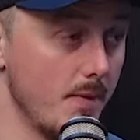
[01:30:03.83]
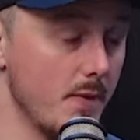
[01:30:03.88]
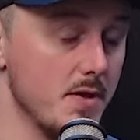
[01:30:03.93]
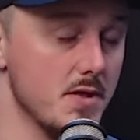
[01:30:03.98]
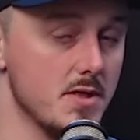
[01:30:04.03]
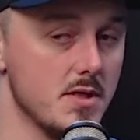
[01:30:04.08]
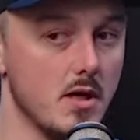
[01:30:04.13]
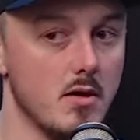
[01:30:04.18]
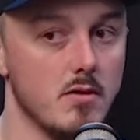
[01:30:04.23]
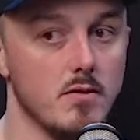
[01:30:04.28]
and
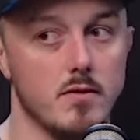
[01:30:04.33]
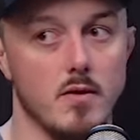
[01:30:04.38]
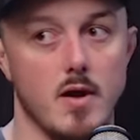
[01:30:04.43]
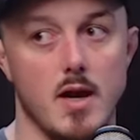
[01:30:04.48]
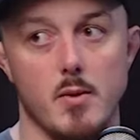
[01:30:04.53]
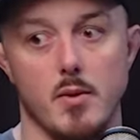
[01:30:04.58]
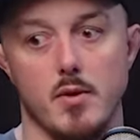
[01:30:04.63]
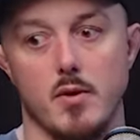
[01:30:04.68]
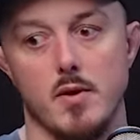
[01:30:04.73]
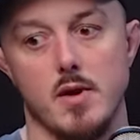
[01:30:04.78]
so for
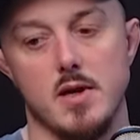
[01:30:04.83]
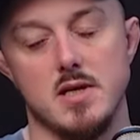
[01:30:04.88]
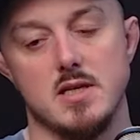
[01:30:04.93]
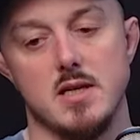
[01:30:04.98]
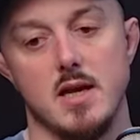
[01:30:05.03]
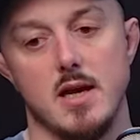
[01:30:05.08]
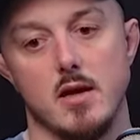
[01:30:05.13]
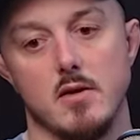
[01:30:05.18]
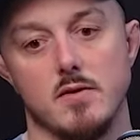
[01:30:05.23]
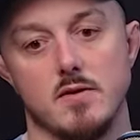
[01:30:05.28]
anyone not
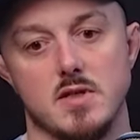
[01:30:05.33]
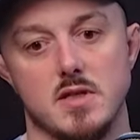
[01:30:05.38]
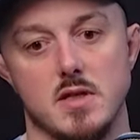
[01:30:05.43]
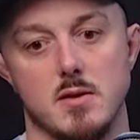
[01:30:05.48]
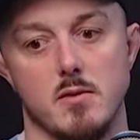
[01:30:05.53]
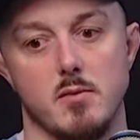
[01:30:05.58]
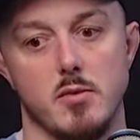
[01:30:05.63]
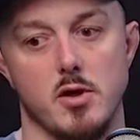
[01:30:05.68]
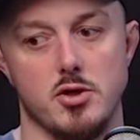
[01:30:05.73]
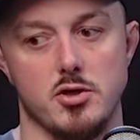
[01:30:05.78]
listening, obviously
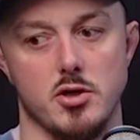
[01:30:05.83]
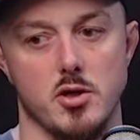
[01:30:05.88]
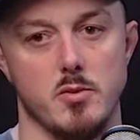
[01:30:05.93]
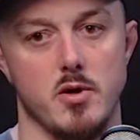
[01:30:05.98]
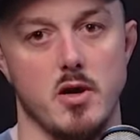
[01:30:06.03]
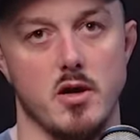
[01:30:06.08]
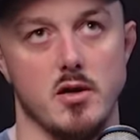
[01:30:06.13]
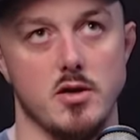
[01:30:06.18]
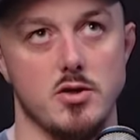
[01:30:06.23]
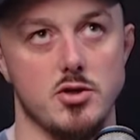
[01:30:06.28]
with blood sugar
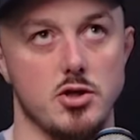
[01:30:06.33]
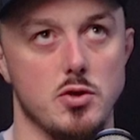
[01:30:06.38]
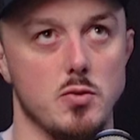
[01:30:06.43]
markers,